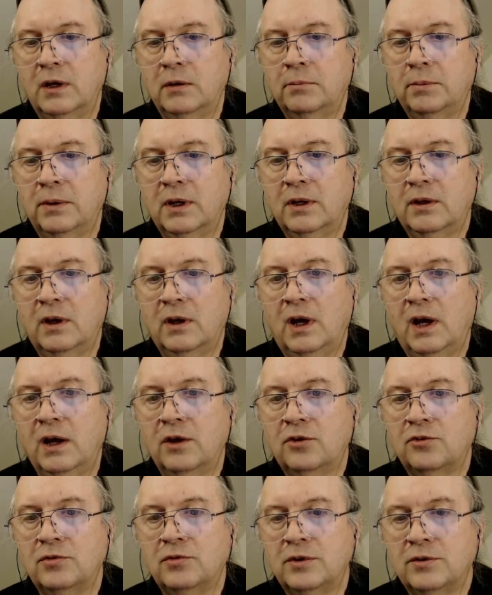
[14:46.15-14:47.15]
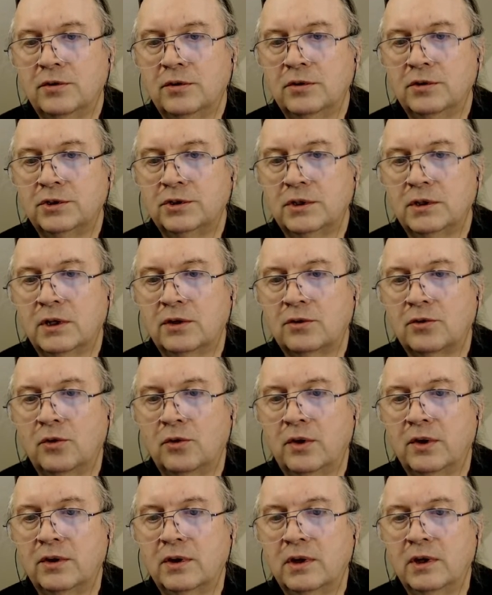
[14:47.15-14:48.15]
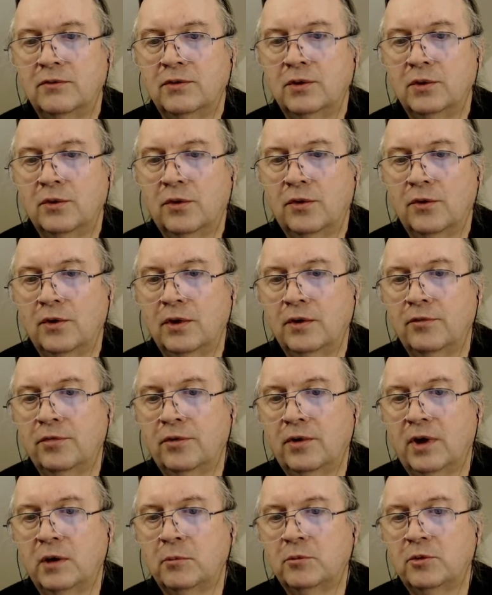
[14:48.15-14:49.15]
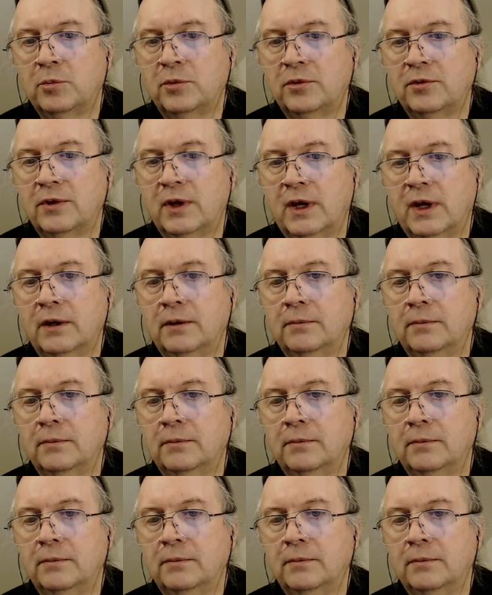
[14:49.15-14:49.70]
pick the highest resolution that's going to give you 30 frames per second.